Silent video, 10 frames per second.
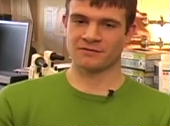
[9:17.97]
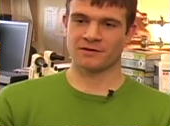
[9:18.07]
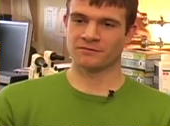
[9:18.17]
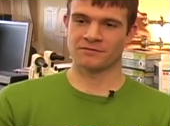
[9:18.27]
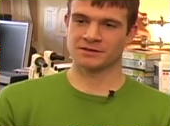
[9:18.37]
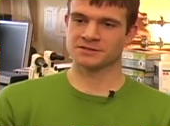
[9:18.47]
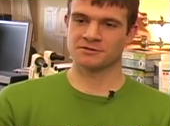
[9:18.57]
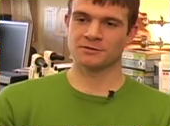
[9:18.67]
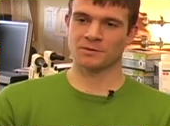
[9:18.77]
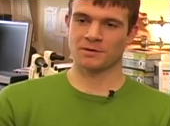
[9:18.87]
I felt
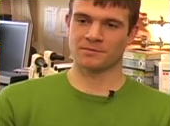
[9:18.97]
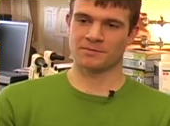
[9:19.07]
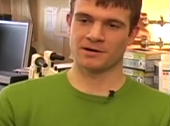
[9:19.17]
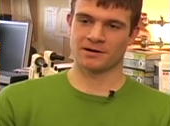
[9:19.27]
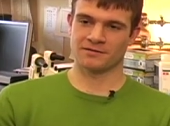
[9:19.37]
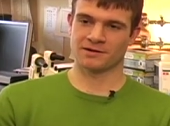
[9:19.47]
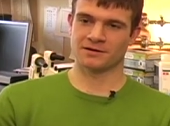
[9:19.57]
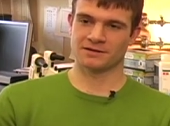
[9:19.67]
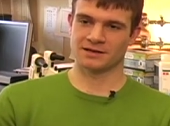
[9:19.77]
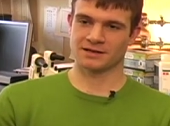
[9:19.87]
extremely well prepared having
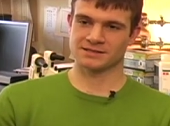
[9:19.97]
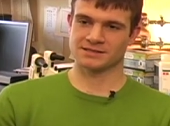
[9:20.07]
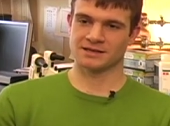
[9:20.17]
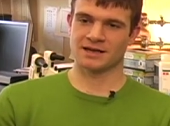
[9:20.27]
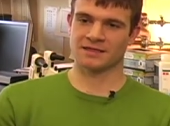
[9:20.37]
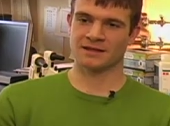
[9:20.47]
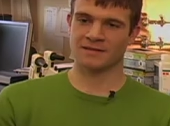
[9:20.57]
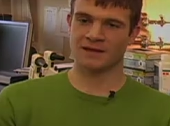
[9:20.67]
gone to Dickinson. I think